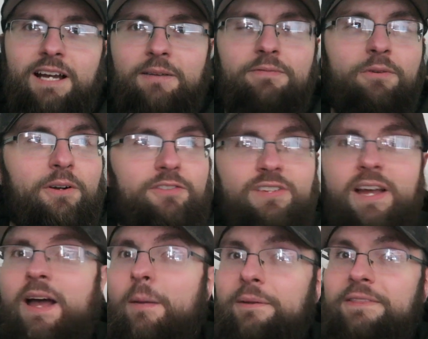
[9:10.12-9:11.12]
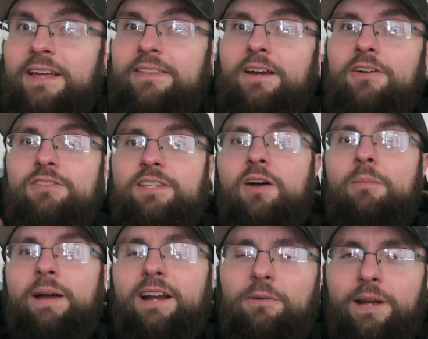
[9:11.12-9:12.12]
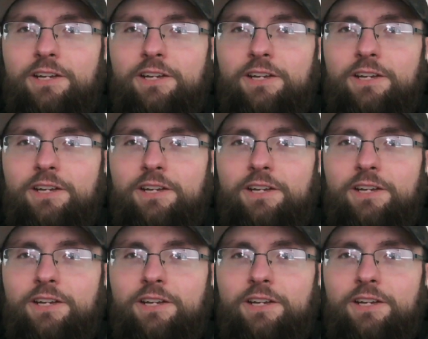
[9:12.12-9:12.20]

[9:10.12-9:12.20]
Time Force. But then there's the Omega